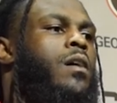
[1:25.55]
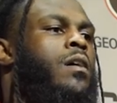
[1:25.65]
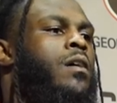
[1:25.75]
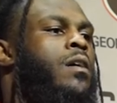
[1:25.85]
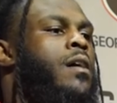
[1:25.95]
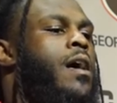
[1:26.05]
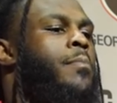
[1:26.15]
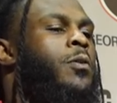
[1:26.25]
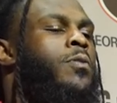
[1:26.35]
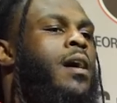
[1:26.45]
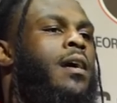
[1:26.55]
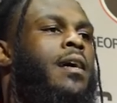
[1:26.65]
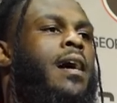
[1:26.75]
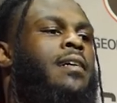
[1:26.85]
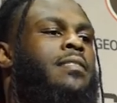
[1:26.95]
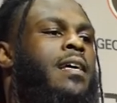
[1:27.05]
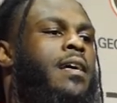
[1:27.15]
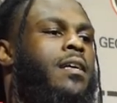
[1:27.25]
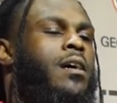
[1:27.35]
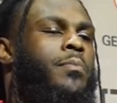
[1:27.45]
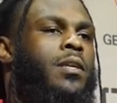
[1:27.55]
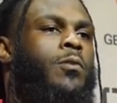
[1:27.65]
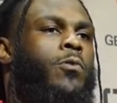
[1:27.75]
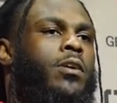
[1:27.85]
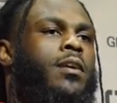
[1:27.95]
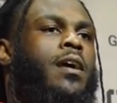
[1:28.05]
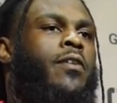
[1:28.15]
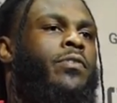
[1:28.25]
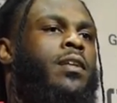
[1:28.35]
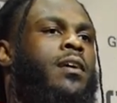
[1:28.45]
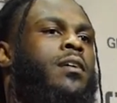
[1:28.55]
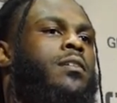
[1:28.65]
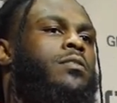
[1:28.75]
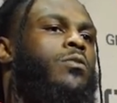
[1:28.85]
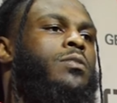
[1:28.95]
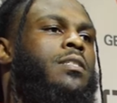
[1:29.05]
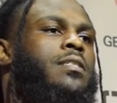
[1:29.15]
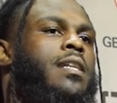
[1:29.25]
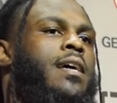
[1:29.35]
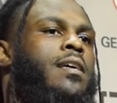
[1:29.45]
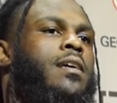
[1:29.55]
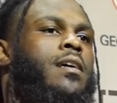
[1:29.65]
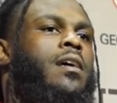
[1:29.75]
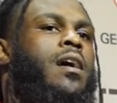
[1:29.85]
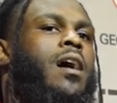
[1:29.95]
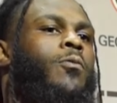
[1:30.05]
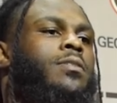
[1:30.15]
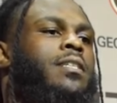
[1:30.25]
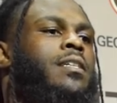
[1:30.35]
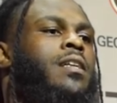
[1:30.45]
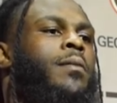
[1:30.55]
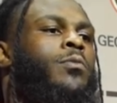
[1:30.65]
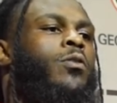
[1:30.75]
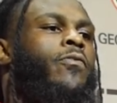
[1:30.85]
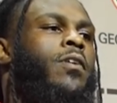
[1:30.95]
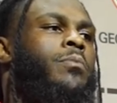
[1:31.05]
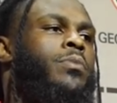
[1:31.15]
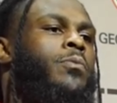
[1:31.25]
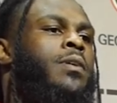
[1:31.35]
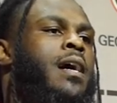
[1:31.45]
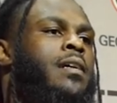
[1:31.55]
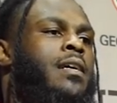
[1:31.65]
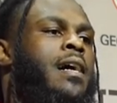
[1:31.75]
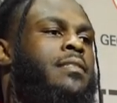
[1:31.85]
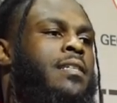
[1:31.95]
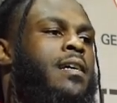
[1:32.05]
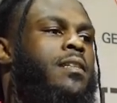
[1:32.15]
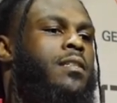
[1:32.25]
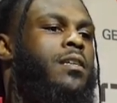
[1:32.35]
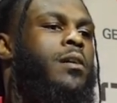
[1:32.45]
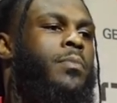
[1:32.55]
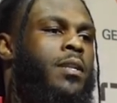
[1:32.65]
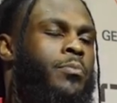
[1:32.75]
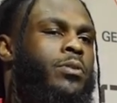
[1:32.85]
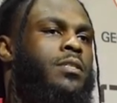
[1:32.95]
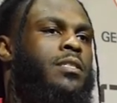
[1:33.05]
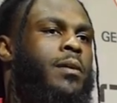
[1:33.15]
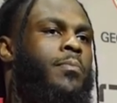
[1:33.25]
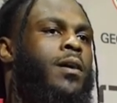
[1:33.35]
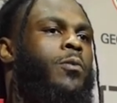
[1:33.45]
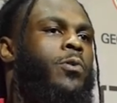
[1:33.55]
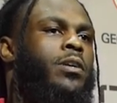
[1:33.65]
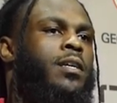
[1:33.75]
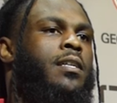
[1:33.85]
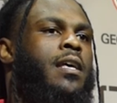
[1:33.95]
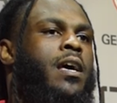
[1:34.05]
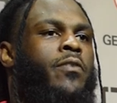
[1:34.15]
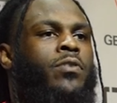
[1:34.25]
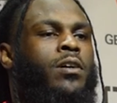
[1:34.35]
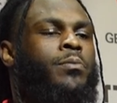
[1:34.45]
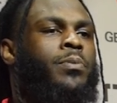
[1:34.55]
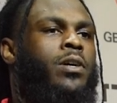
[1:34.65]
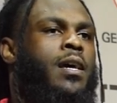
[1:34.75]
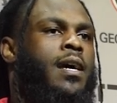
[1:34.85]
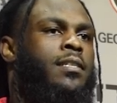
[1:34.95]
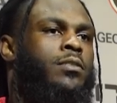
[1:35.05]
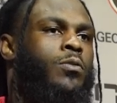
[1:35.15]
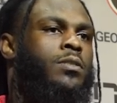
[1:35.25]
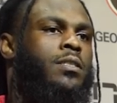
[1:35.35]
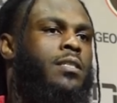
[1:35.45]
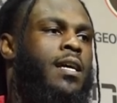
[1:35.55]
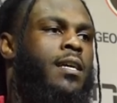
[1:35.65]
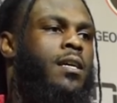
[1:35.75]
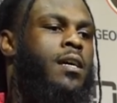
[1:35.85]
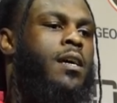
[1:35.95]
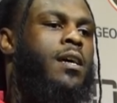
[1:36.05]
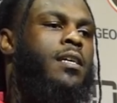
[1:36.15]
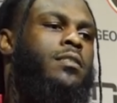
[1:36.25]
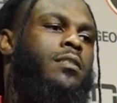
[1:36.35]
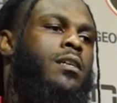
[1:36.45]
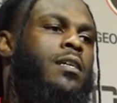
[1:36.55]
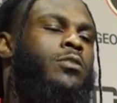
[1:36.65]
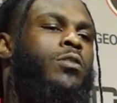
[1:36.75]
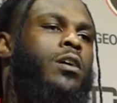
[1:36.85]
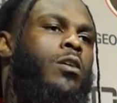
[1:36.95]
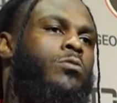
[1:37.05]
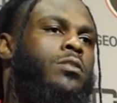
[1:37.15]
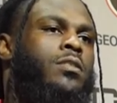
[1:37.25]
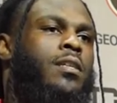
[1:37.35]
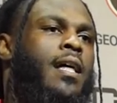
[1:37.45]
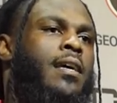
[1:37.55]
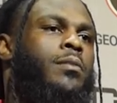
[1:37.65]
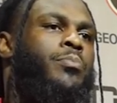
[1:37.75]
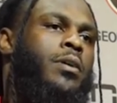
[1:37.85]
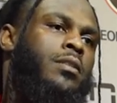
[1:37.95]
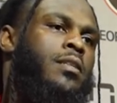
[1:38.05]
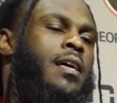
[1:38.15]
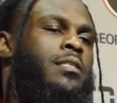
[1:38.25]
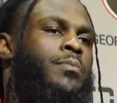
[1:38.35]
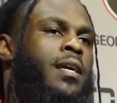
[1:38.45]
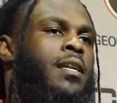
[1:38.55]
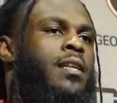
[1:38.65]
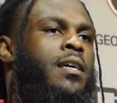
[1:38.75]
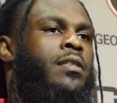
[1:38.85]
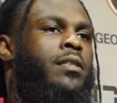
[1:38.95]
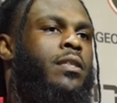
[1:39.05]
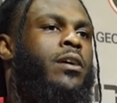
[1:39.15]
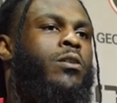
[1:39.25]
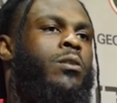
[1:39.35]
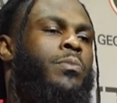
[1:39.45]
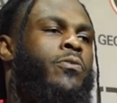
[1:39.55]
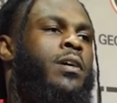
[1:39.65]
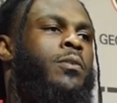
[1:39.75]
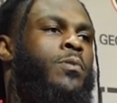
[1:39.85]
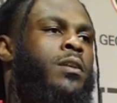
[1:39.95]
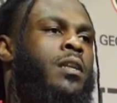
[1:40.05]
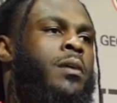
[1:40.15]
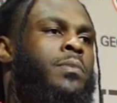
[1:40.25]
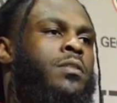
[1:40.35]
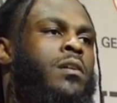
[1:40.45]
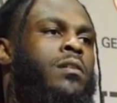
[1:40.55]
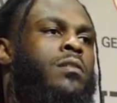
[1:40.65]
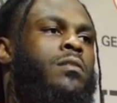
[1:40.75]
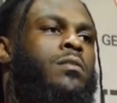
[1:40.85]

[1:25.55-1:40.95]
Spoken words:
I mean, we got guys that come in and work in every day, so it's just like, I wouldn't say a domino effect, but we got guys that come in and put the same amount of work in that every other player has. So it's just like, it's on the coaches to like pick the next man, and then they're going to be ready when their name is called.